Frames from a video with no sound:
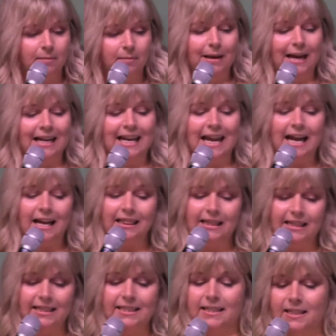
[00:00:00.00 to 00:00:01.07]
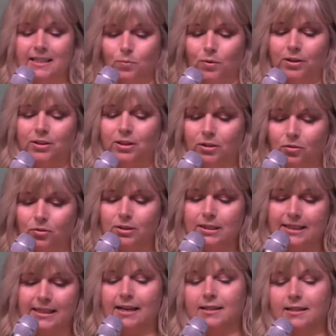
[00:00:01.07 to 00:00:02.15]
That now this is what the Lord
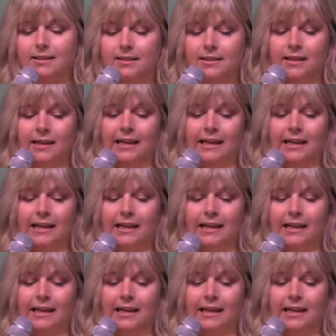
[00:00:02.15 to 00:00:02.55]
says.